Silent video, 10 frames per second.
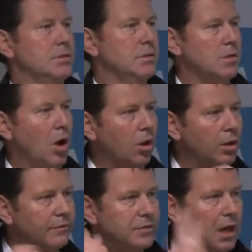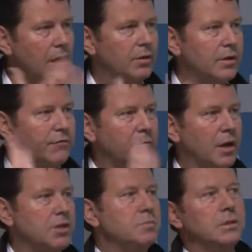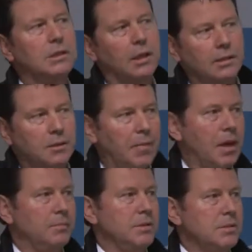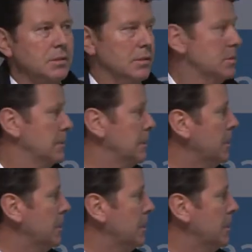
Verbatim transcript: So there's a whole lot of data and information being collected about a business.